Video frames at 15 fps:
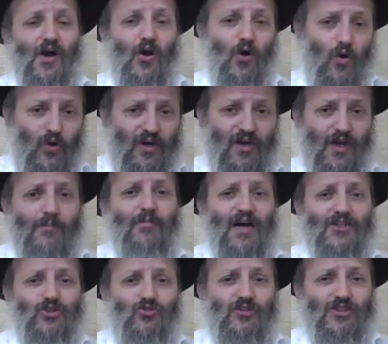or in
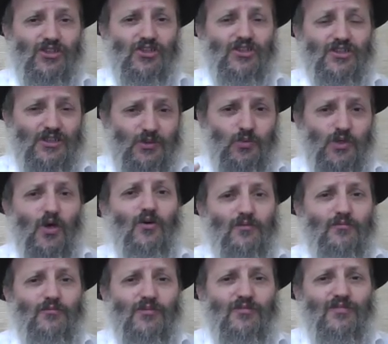Chabad tradition is we
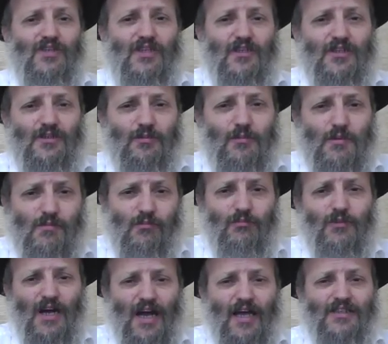reveal it,
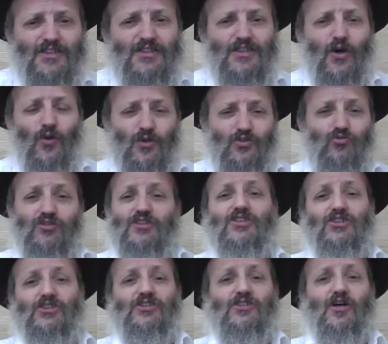as all
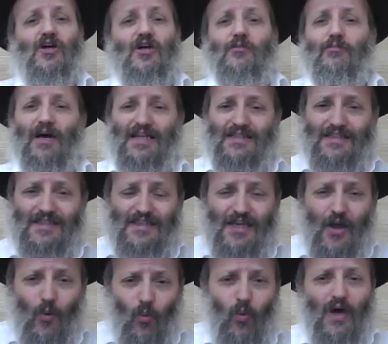traditions are, but
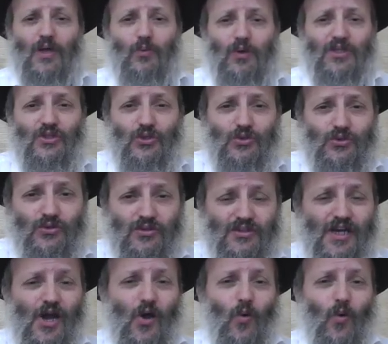what do?